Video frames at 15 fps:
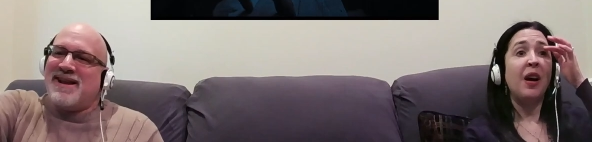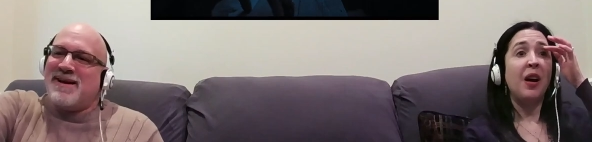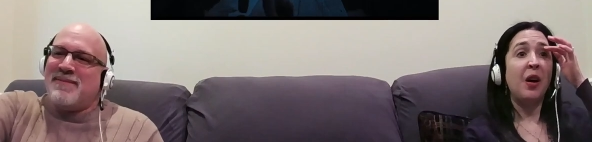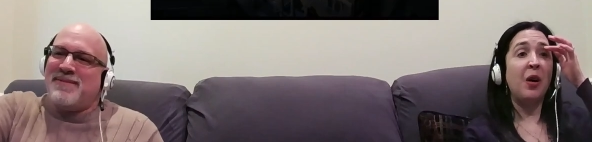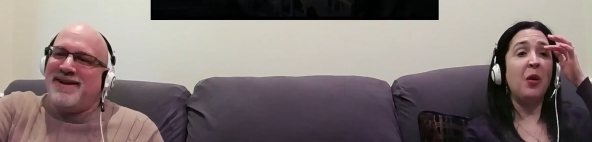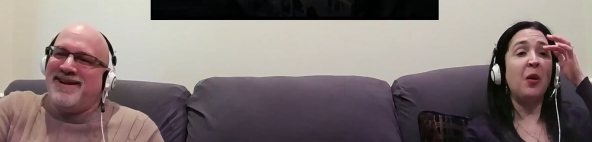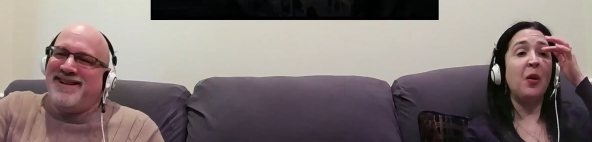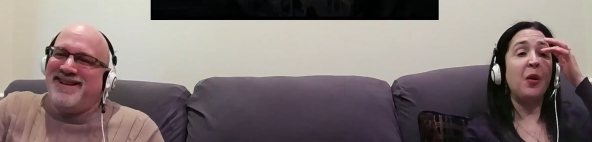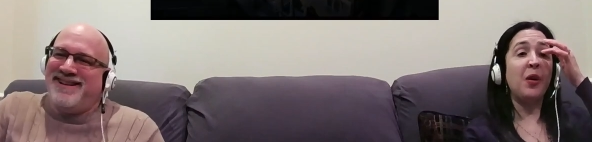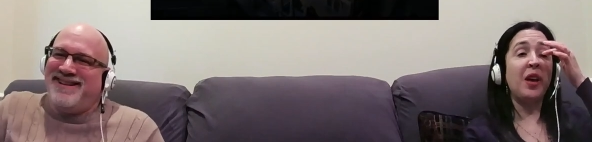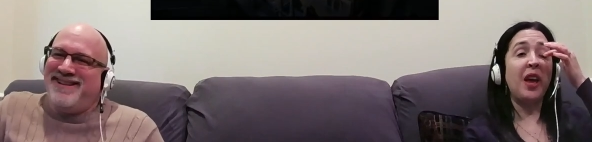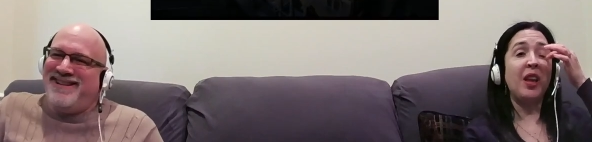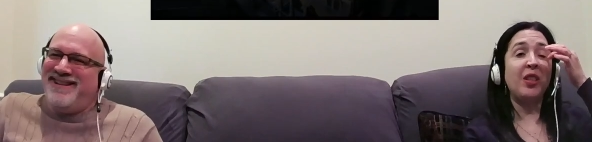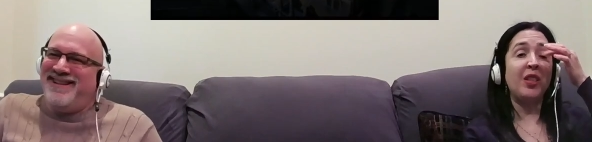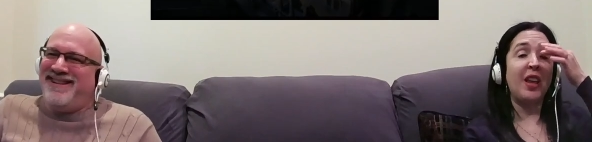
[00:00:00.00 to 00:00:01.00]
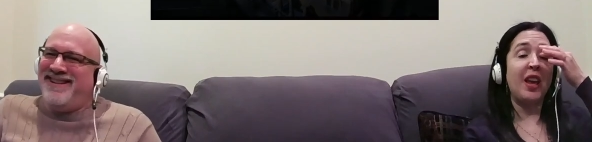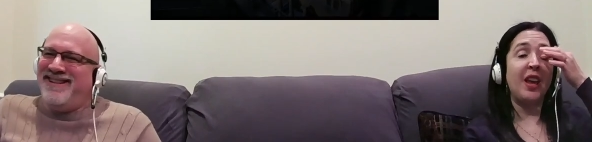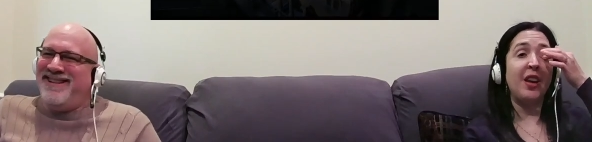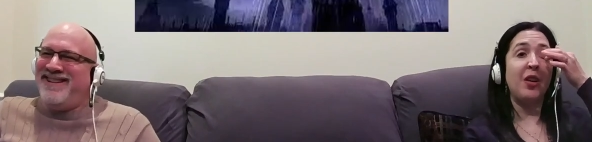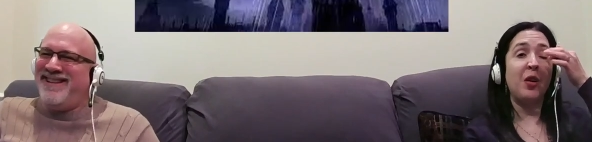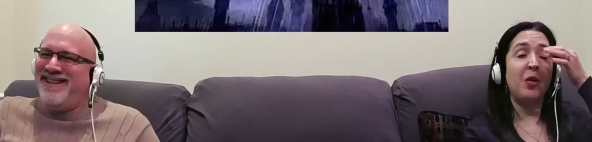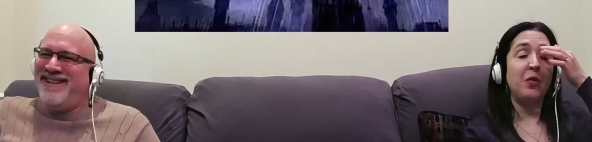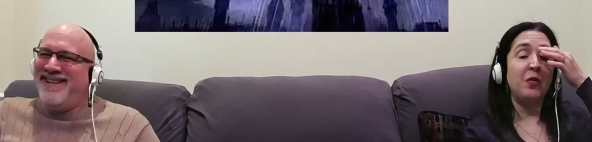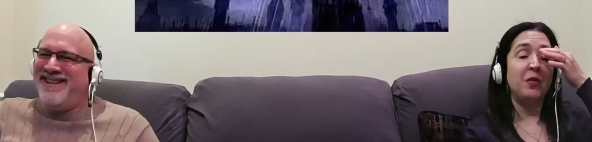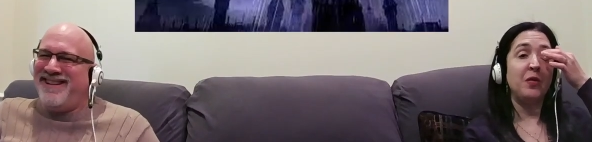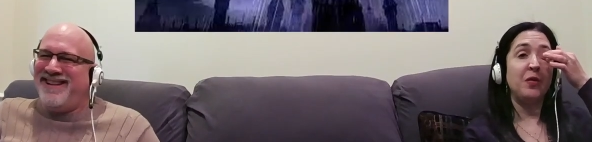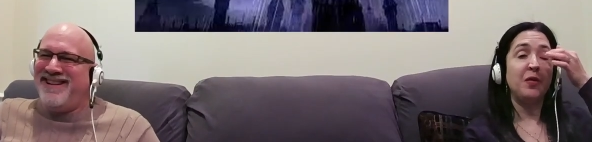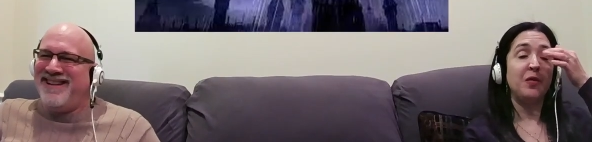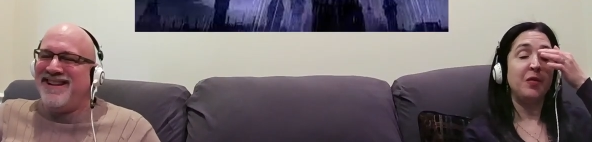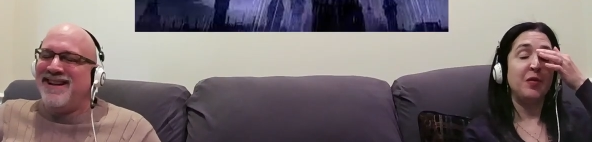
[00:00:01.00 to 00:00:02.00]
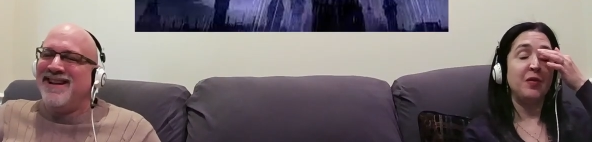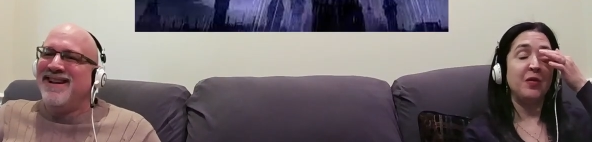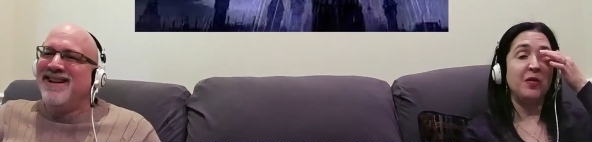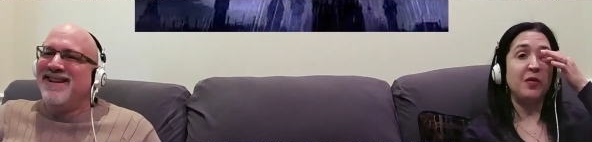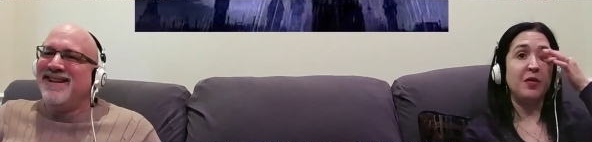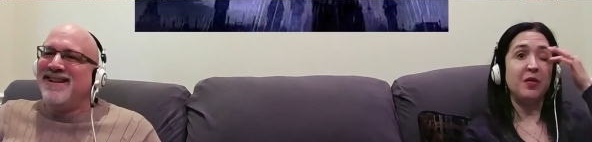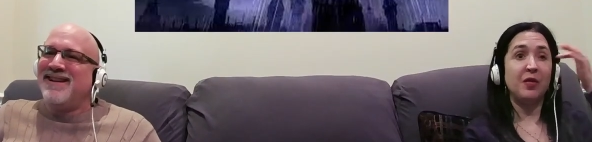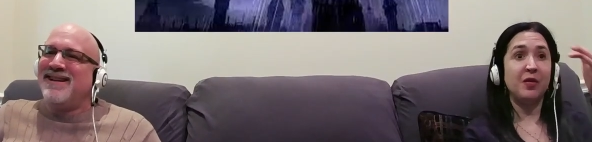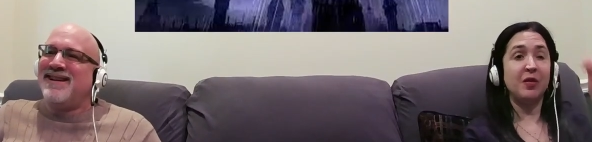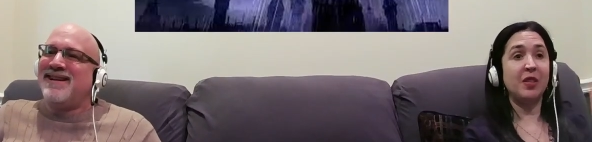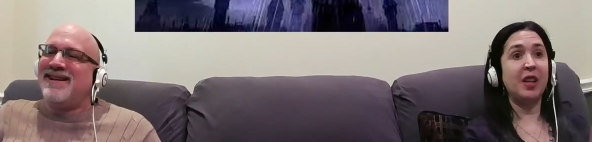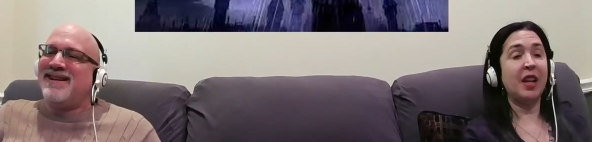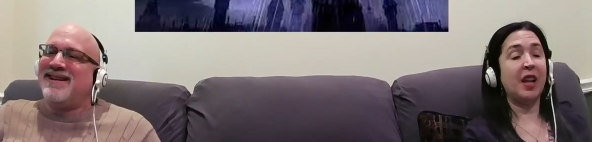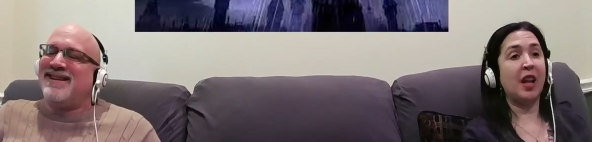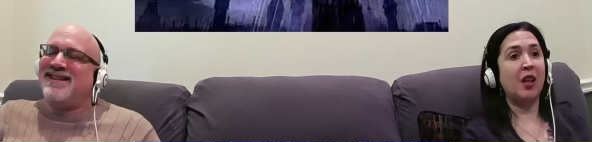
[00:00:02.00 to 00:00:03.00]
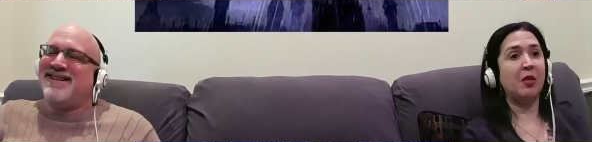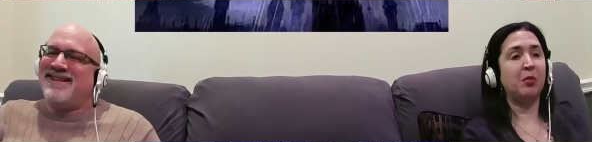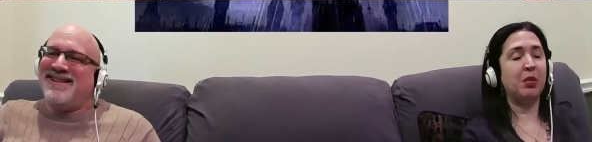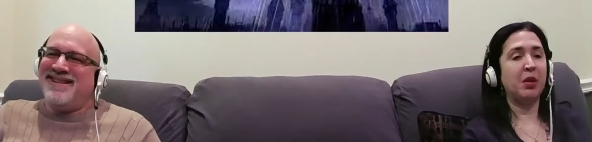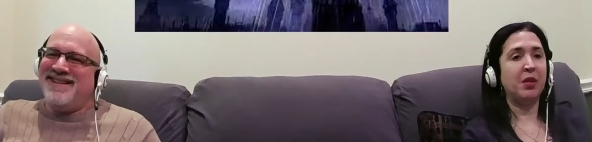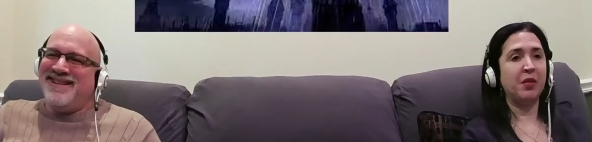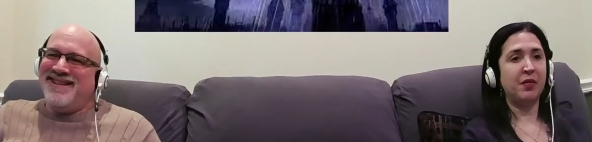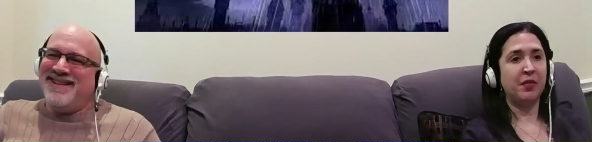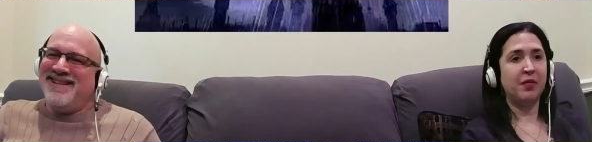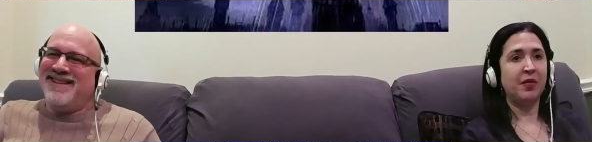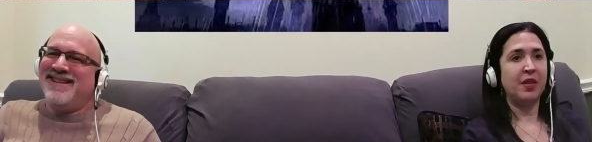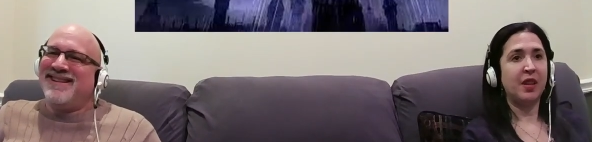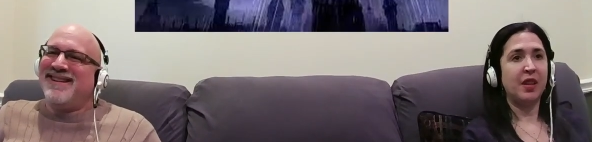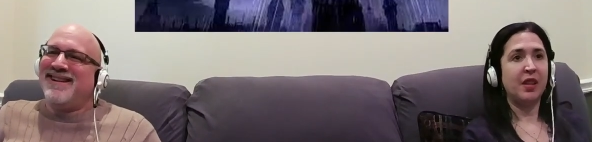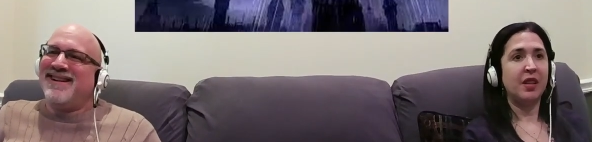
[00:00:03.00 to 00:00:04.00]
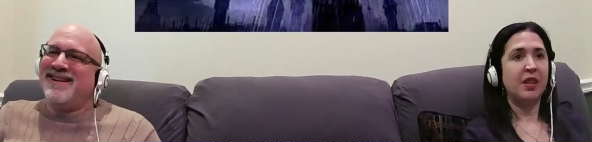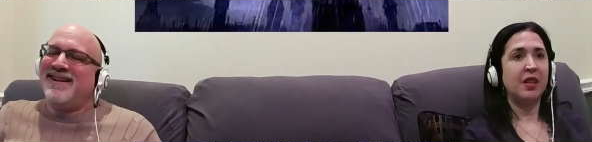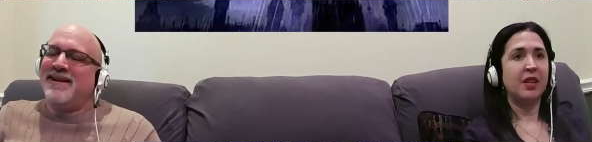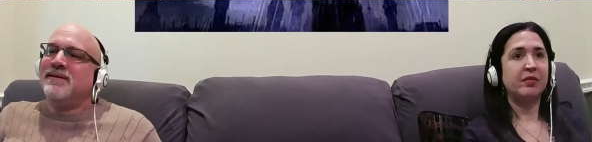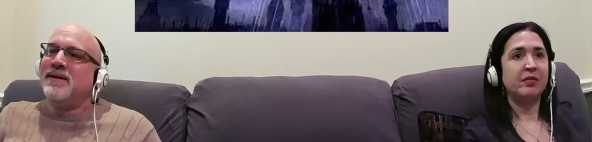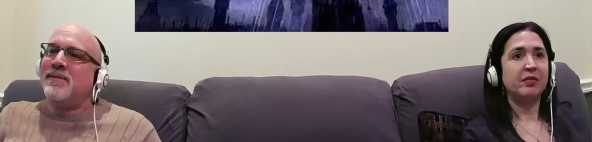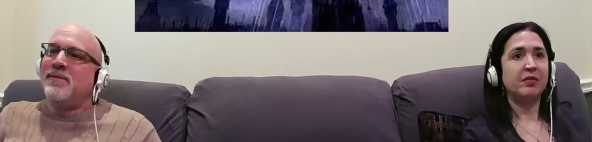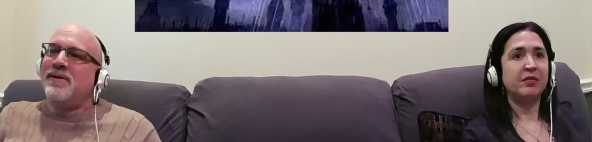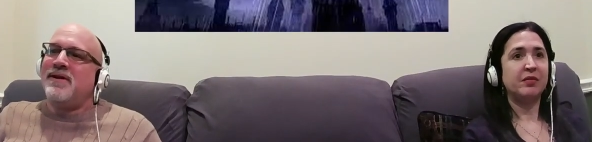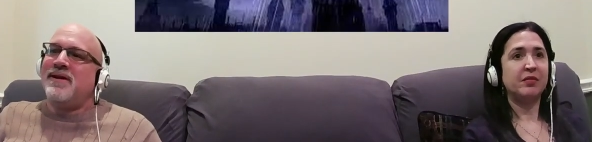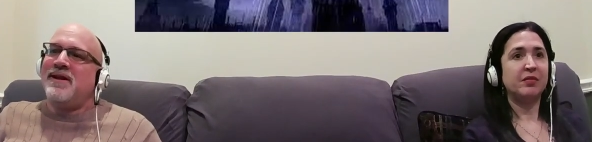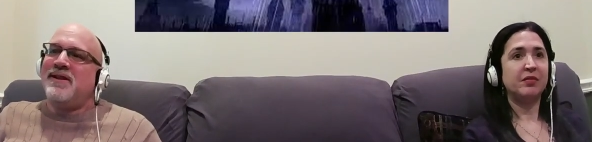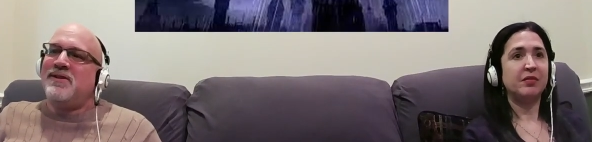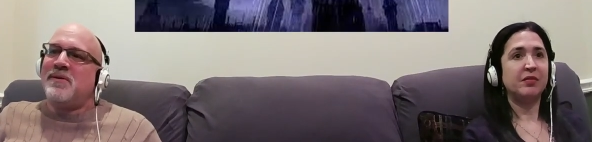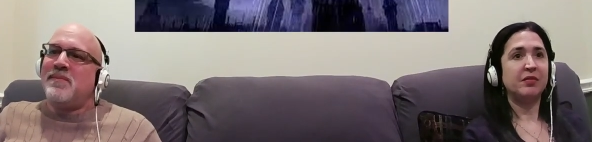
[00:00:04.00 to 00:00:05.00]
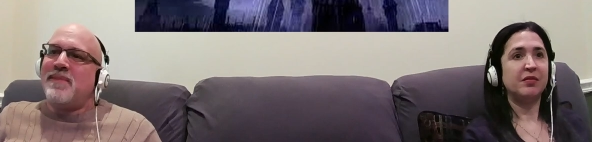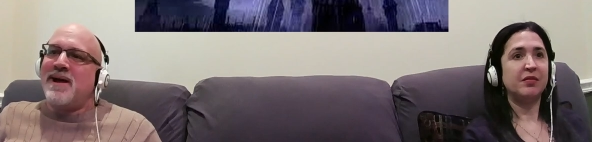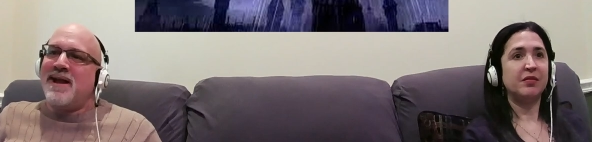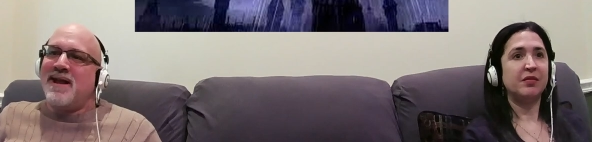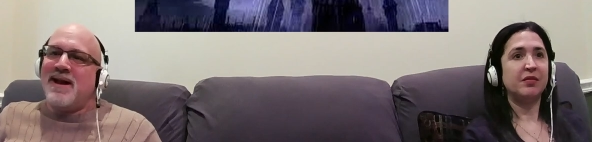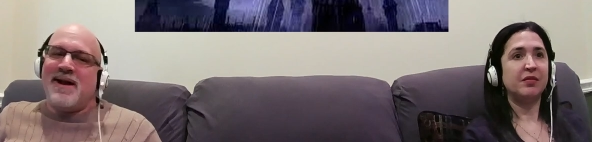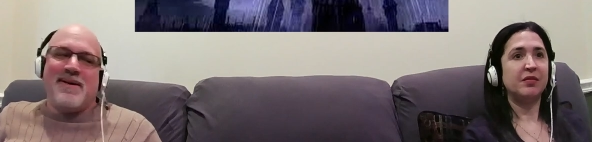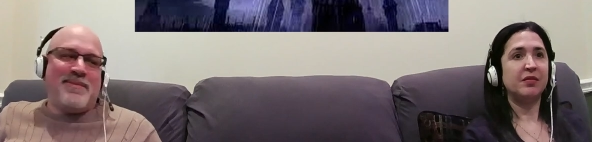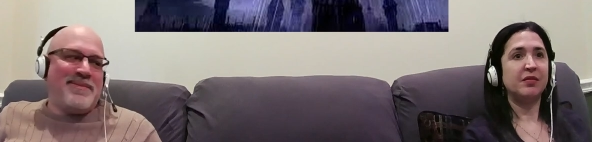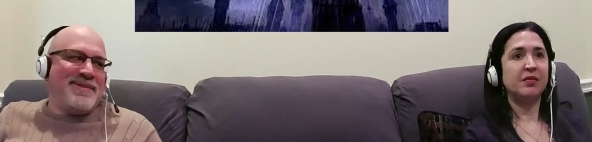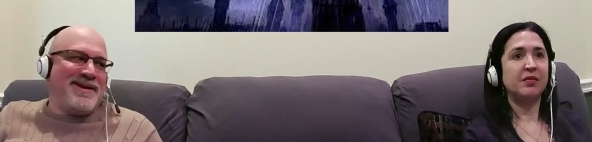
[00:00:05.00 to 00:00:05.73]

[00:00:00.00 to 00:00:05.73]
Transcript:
Speaker 1: up. Oh, okay, Thing. Go uh, get help. Yeah. I'm gonna need some backup.